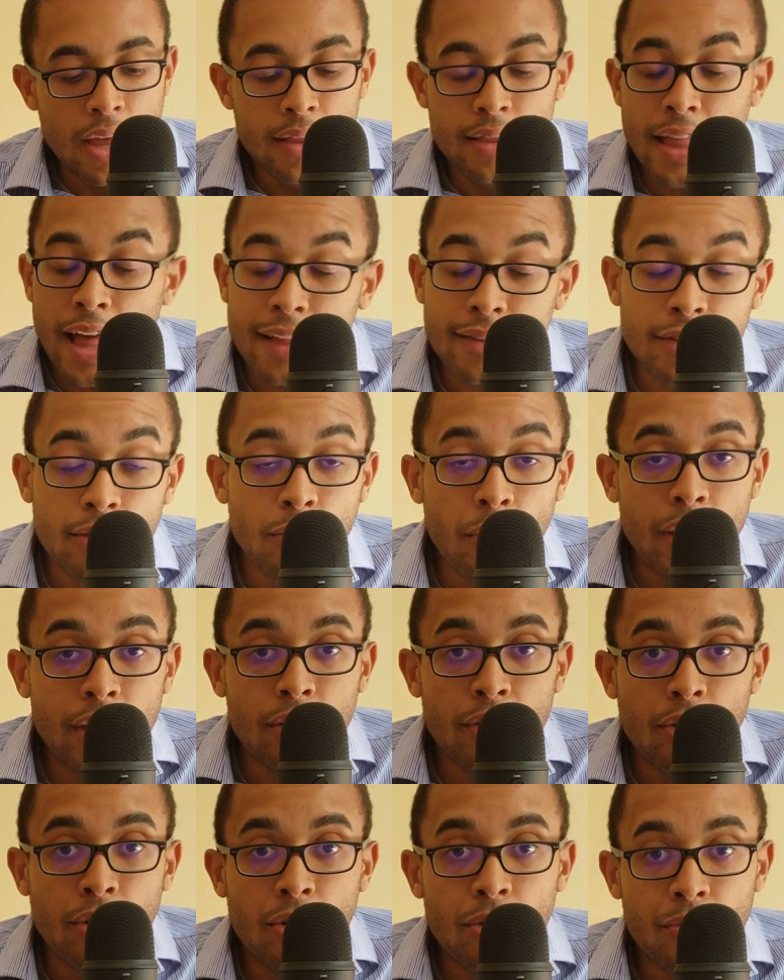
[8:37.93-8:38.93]
That's the way
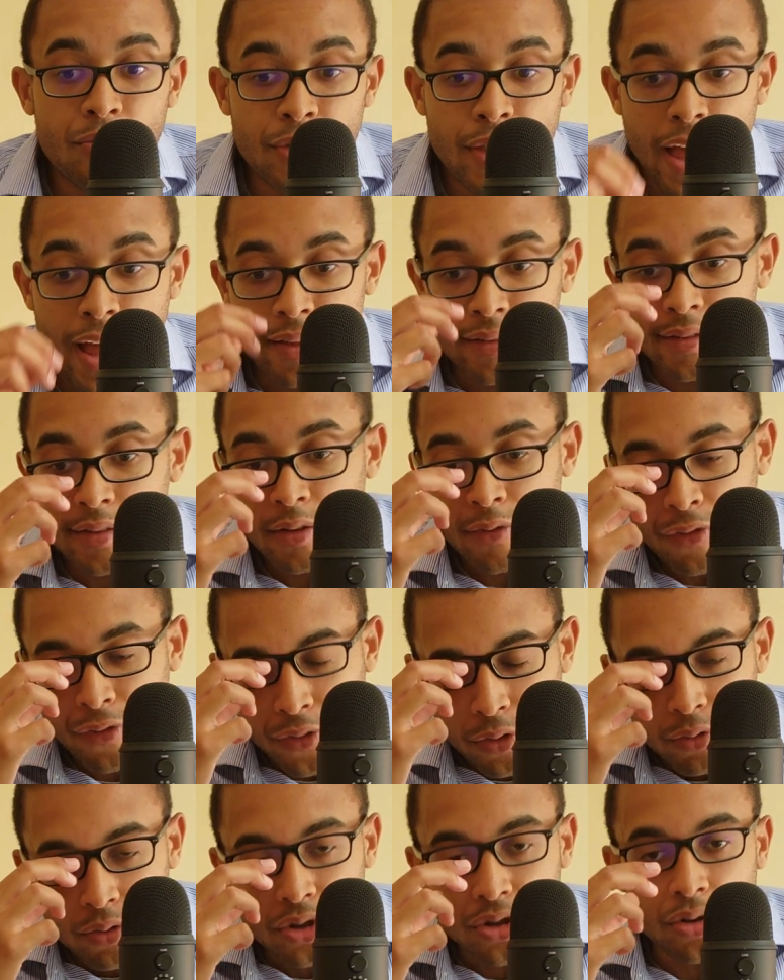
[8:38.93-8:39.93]
to go. That's the
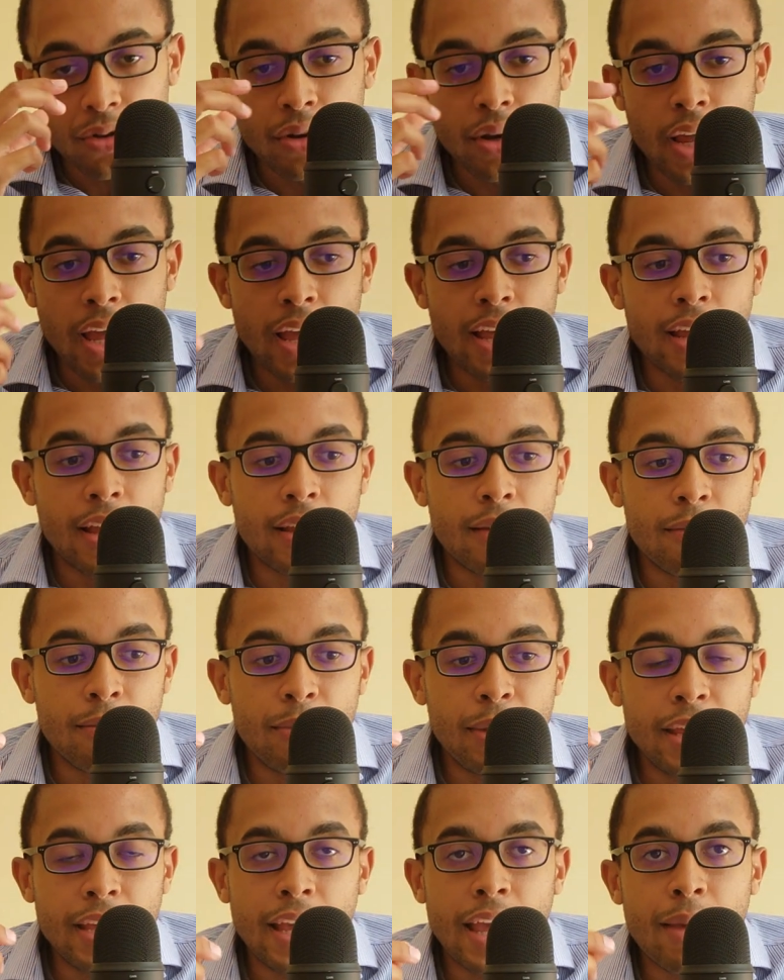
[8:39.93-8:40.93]
future. And
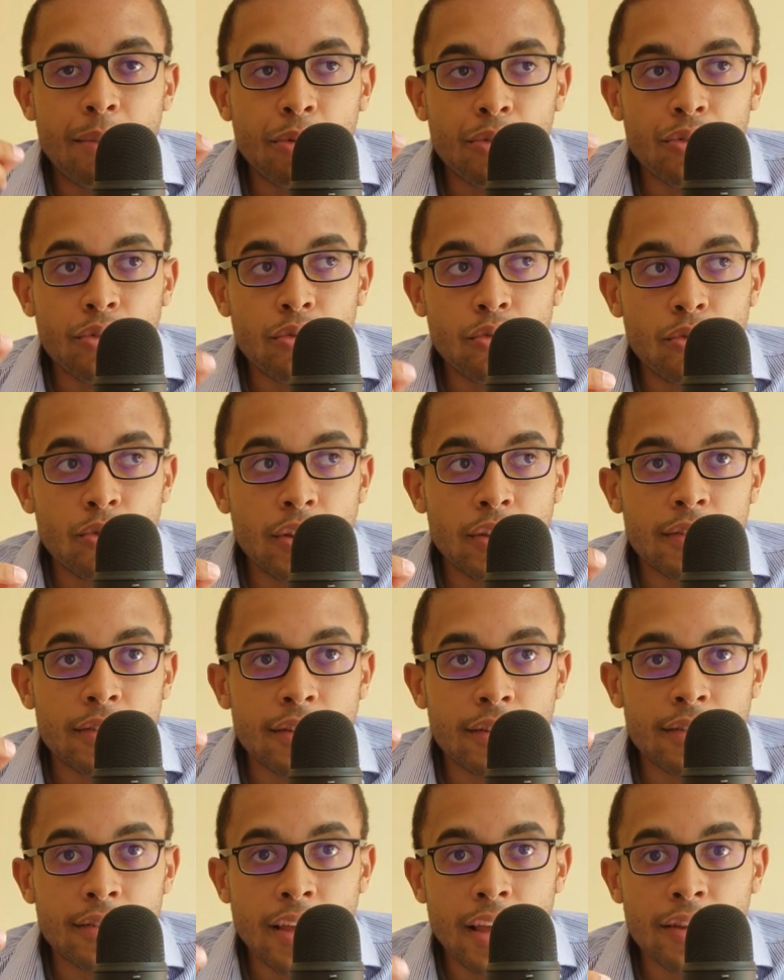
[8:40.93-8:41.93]
being able to do this
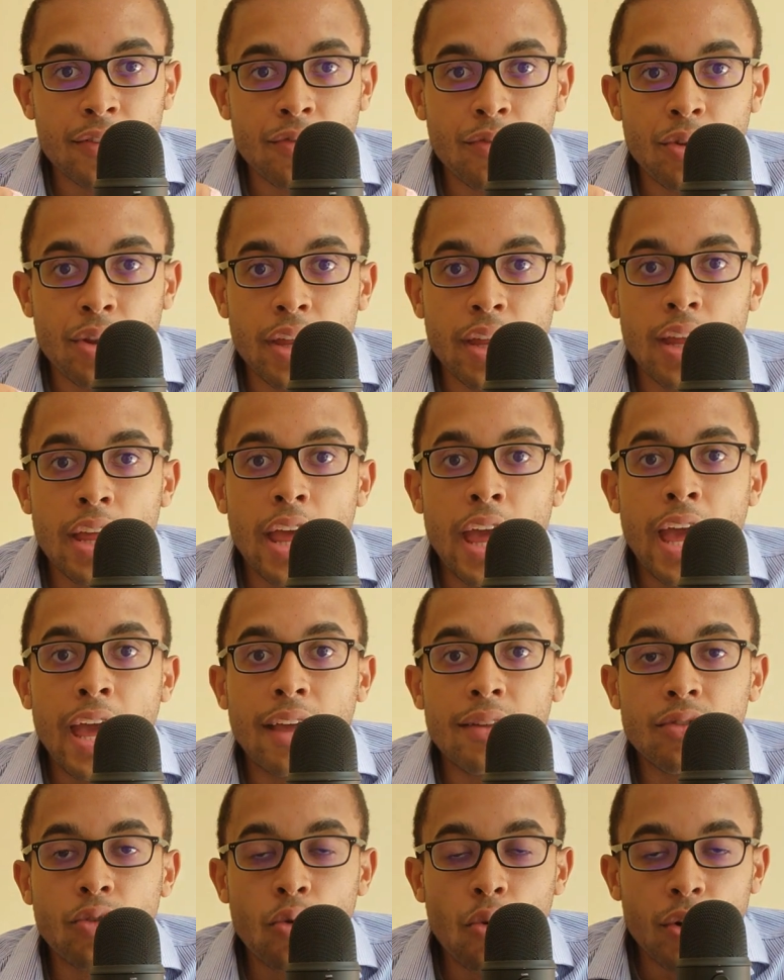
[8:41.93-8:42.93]
successfully
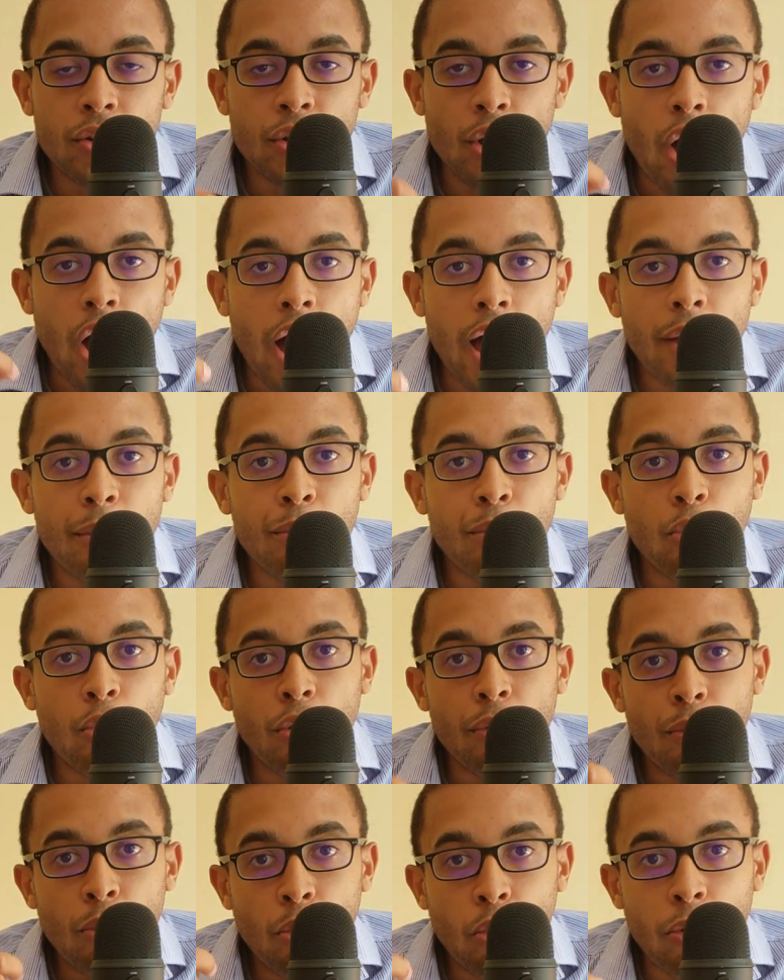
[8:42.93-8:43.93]
is going to
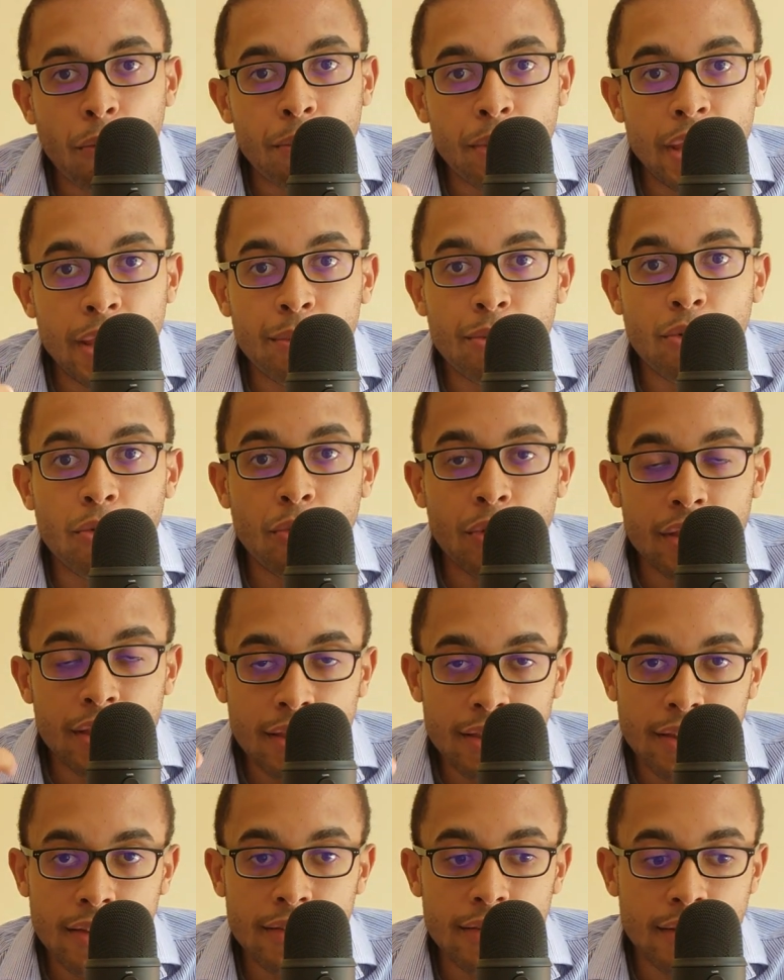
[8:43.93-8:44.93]
onboard more people
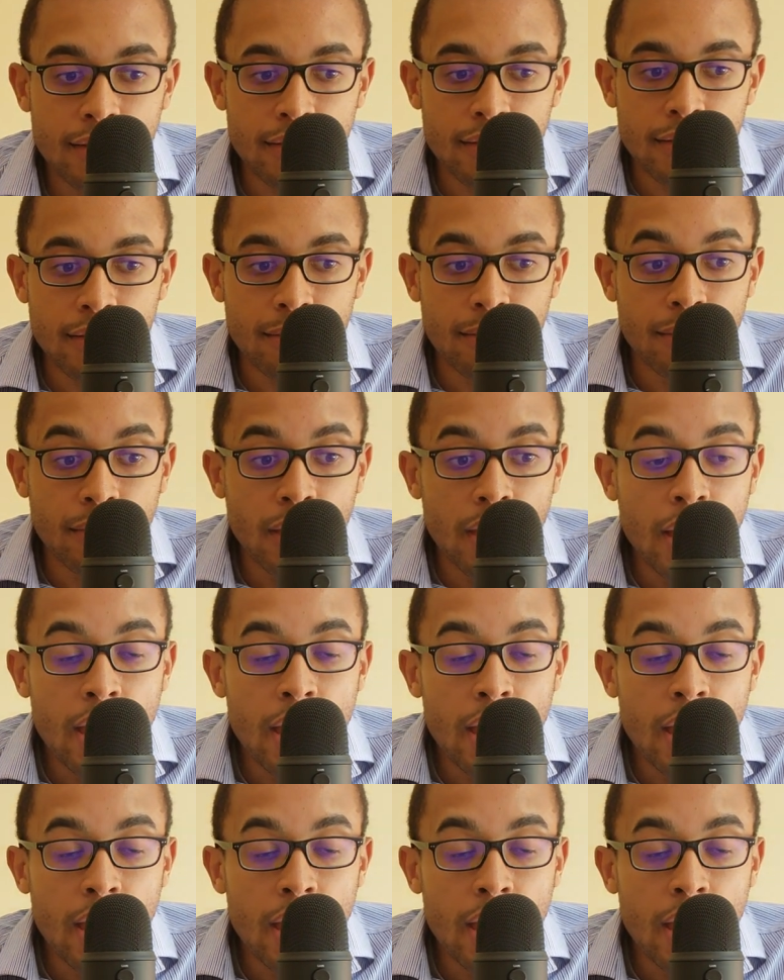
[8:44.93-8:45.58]
within this system.